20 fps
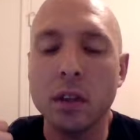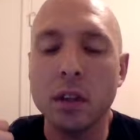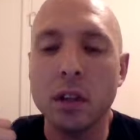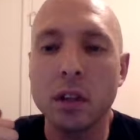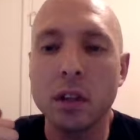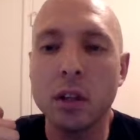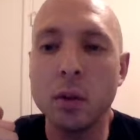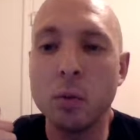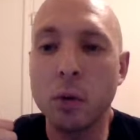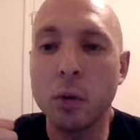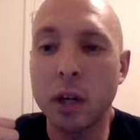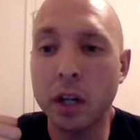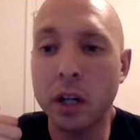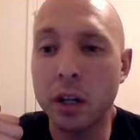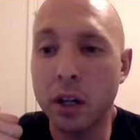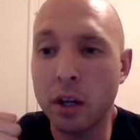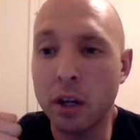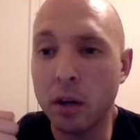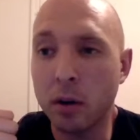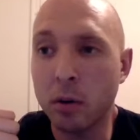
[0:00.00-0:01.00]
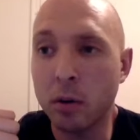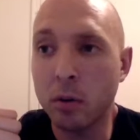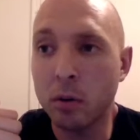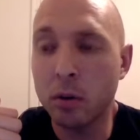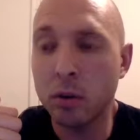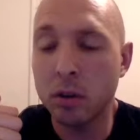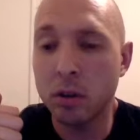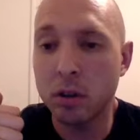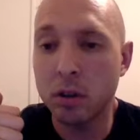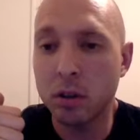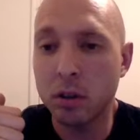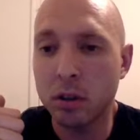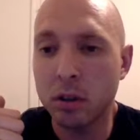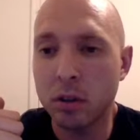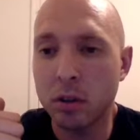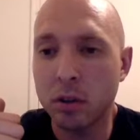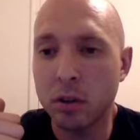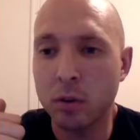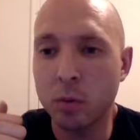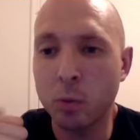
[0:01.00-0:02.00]
You want to know
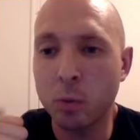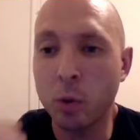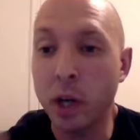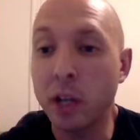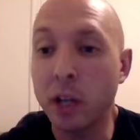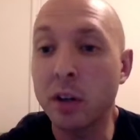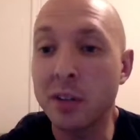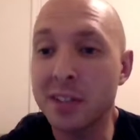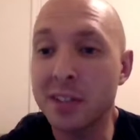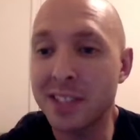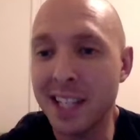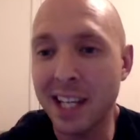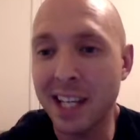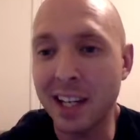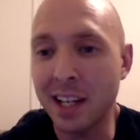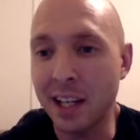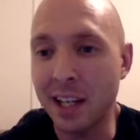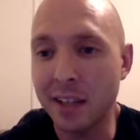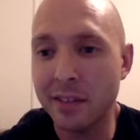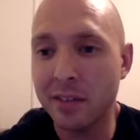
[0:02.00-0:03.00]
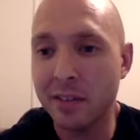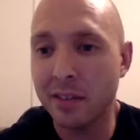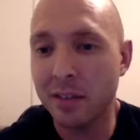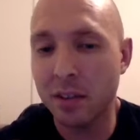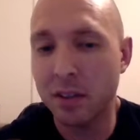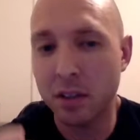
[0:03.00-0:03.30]
what your scene is,